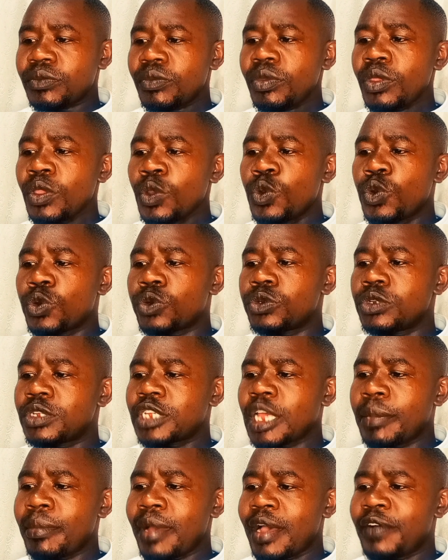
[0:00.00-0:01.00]
You know,
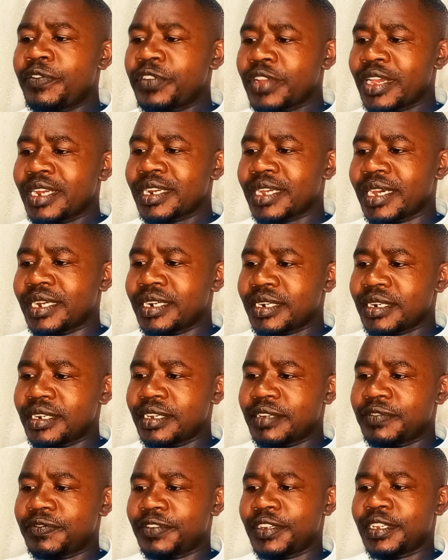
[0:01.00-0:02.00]
some African
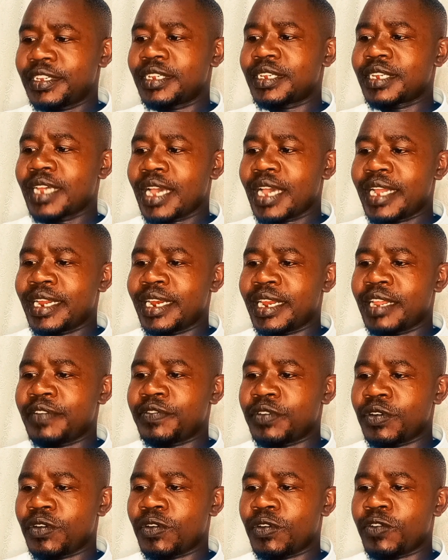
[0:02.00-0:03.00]
countries faces high
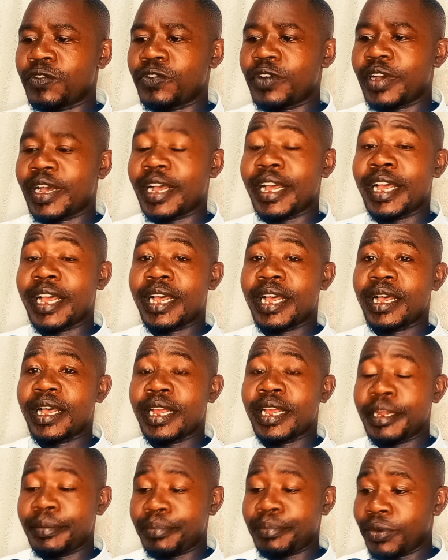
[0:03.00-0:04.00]
level of
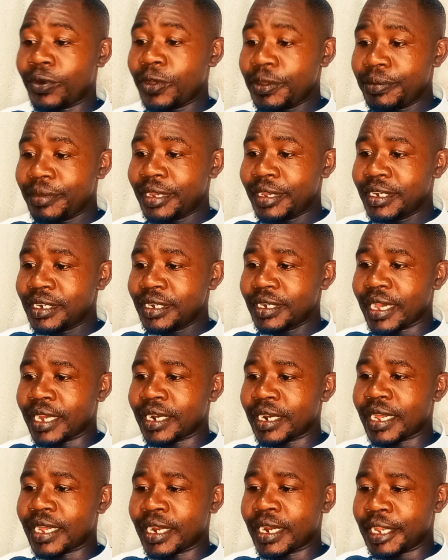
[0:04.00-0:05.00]
unemployment
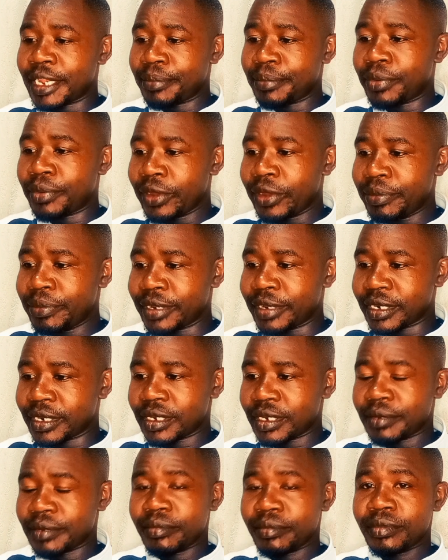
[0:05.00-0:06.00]
and underemployment
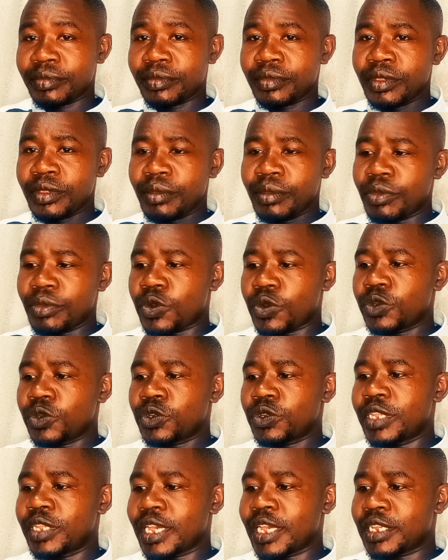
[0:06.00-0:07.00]

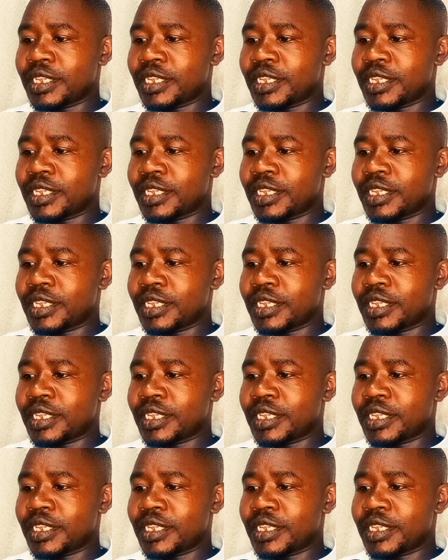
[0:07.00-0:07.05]
because there's